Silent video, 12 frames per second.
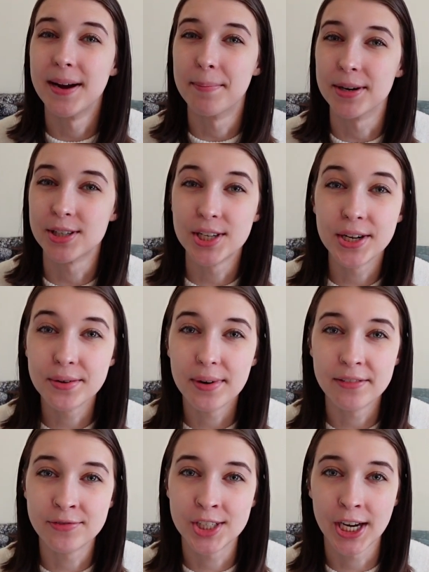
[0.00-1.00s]
number 2
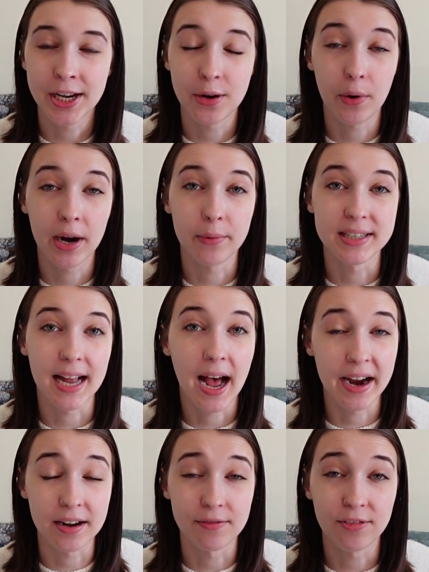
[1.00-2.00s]
of January was
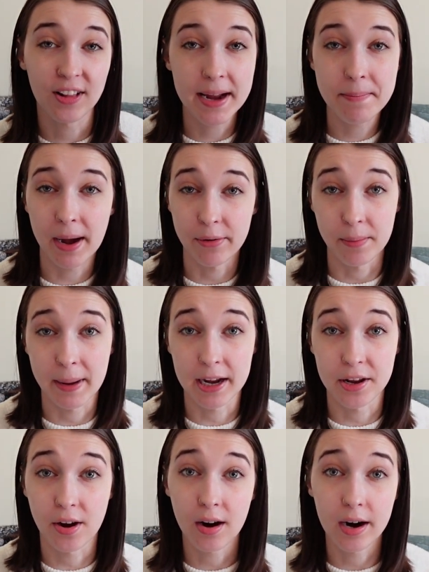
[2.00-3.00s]
Iron Flame by Rebecca
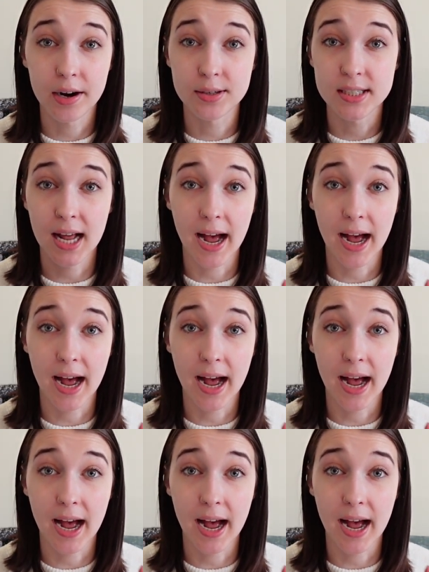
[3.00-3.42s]
Yarros.